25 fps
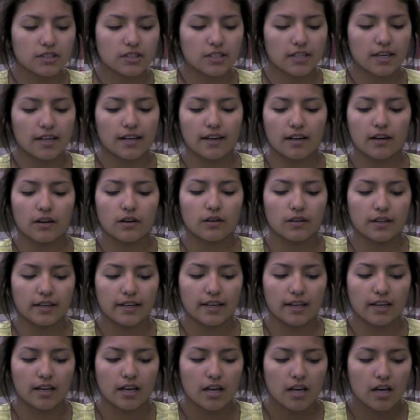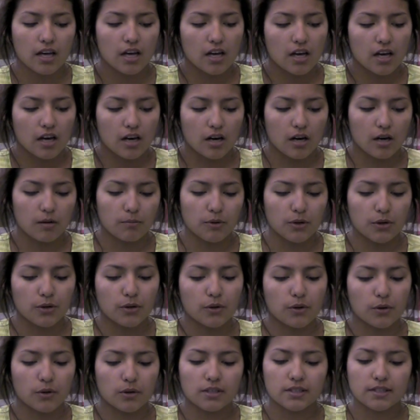Check out your
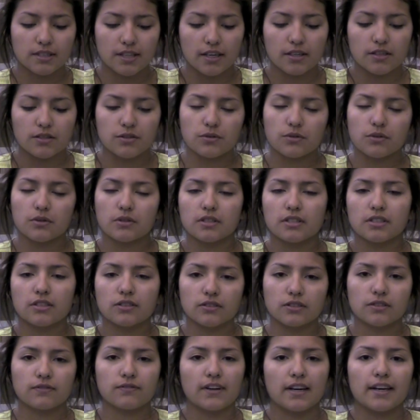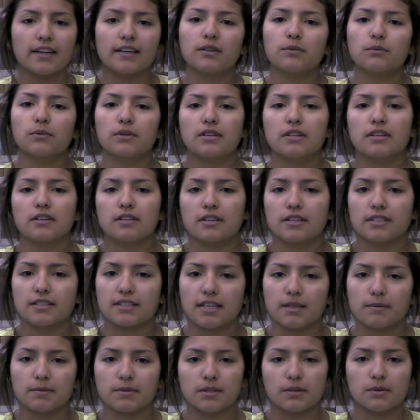course schedule and you'll find when your
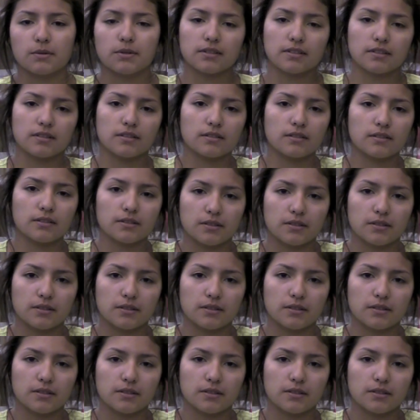exams and quizzes are